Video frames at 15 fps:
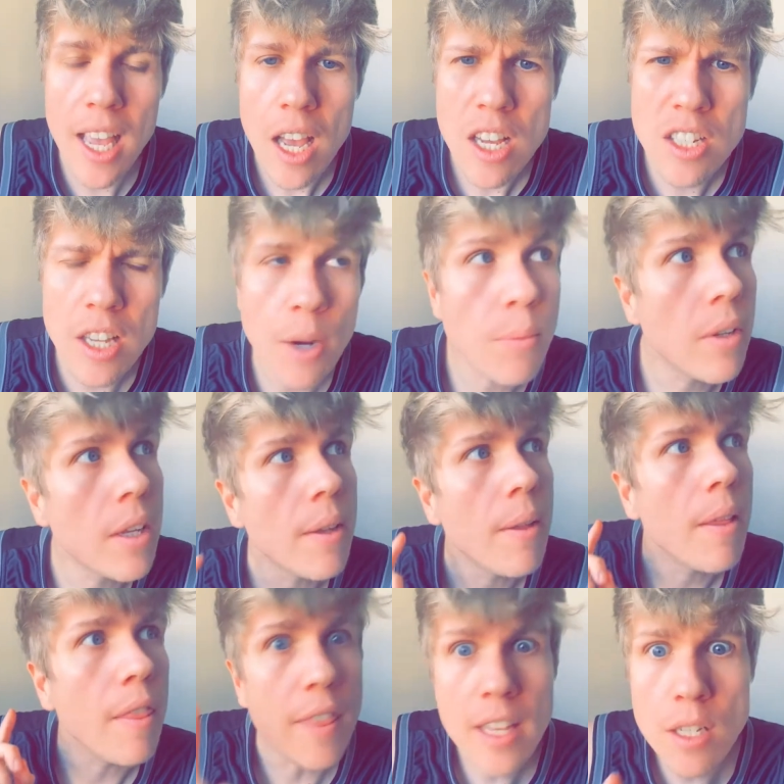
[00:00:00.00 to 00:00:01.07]
So
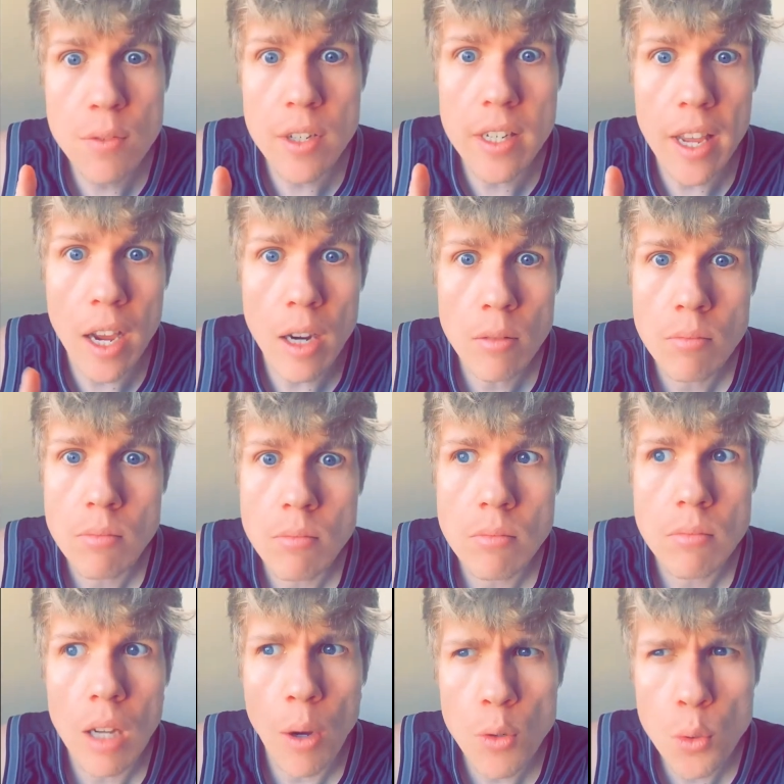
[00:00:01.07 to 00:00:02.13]
this video, I
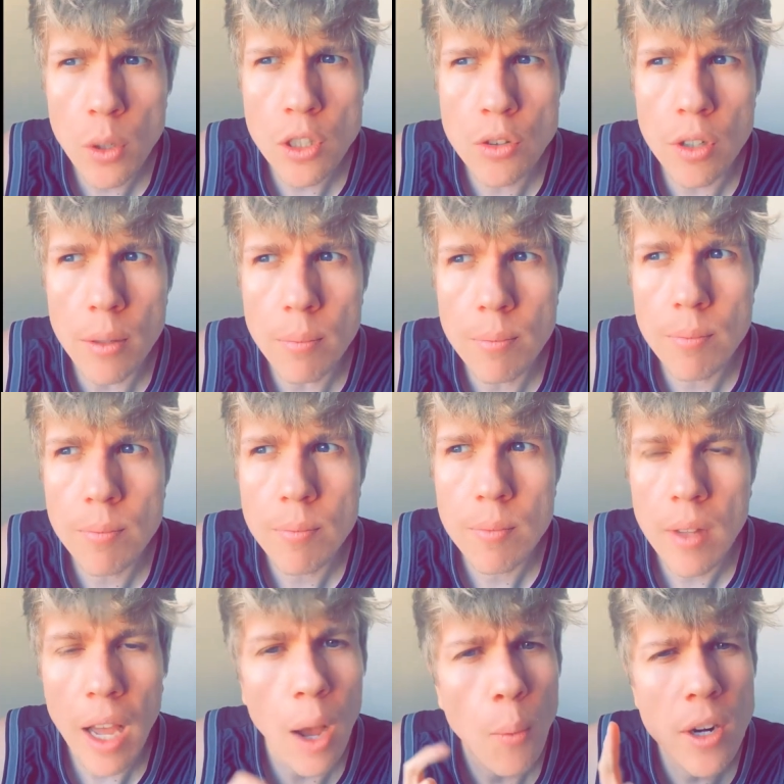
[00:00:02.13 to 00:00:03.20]
was wondering, I
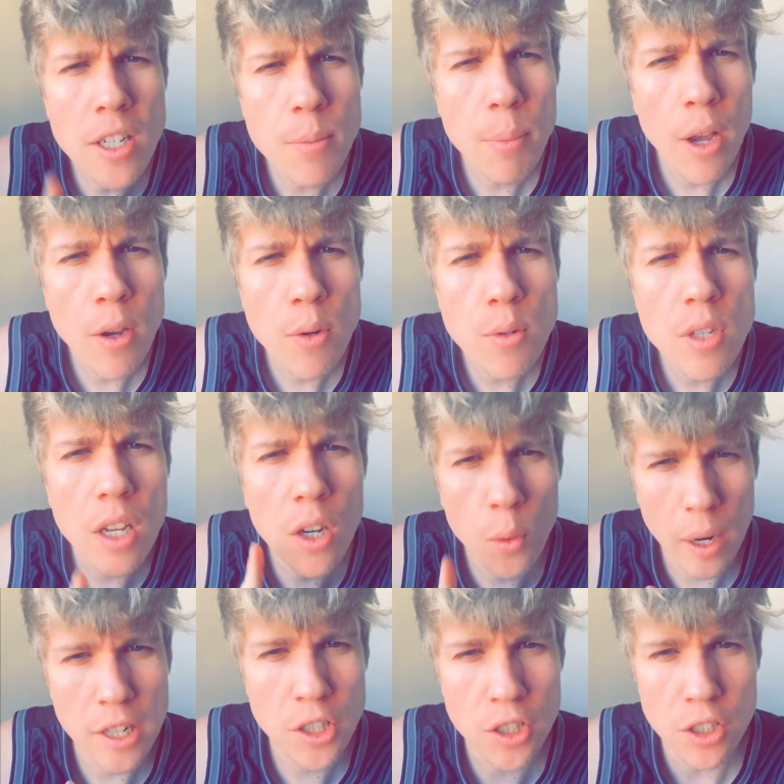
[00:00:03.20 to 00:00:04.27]
wanted to pose a
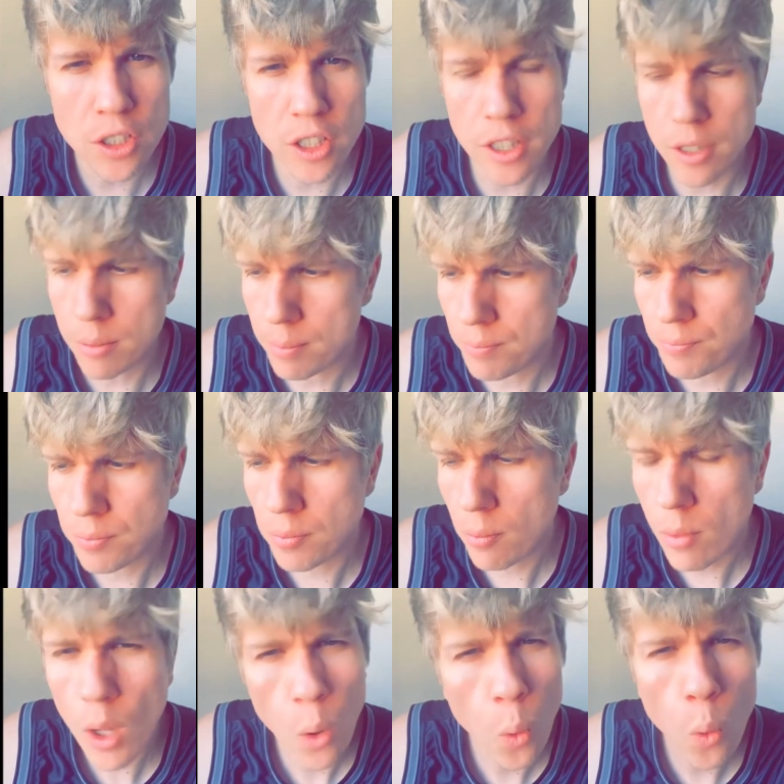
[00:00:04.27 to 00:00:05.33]
question to you.
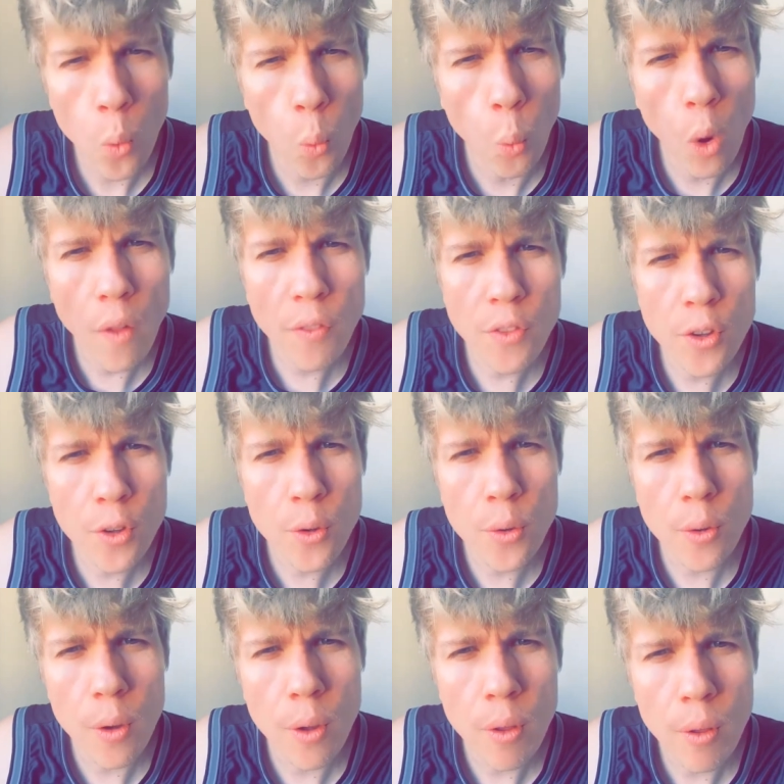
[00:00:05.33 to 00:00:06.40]
What do
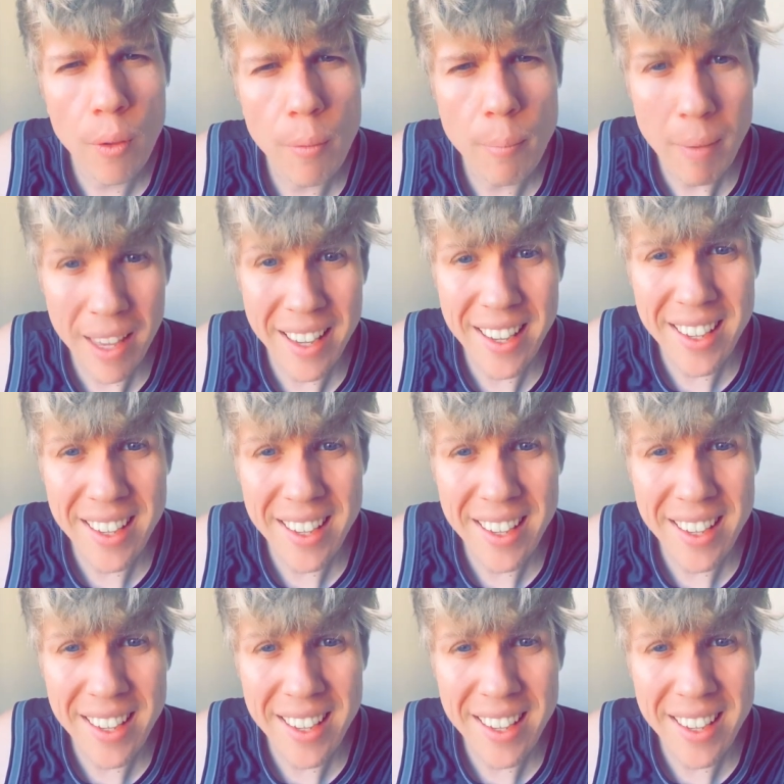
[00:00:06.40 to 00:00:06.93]
me